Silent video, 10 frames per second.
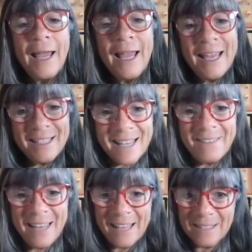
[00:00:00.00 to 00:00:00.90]
He
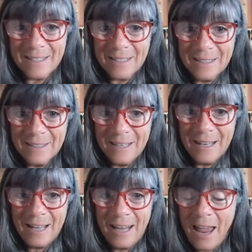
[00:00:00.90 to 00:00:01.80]
said this,
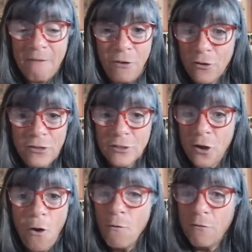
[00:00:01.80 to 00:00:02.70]
and I've heard this
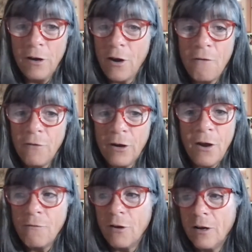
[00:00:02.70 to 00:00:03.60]
over and over and
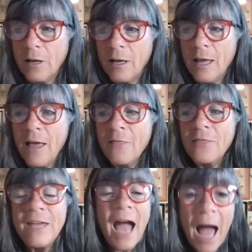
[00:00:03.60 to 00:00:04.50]
over.
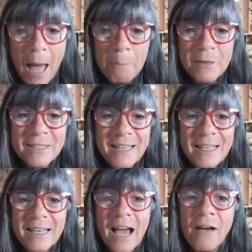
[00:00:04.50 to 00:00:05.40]
The
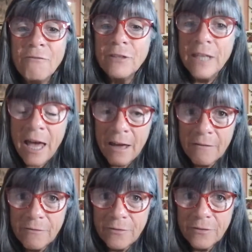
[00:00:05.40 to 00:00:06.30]
opposite of
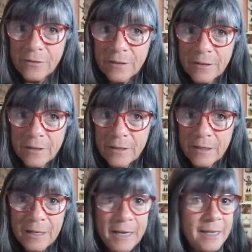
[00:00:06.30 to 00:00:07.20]
love
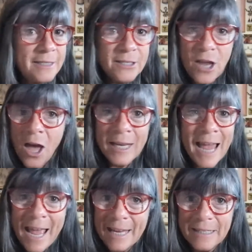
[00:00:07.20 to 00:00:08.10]
is not
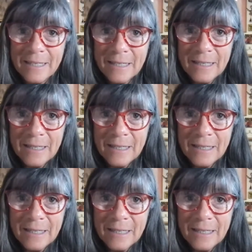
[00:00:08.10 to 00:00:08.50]
hate.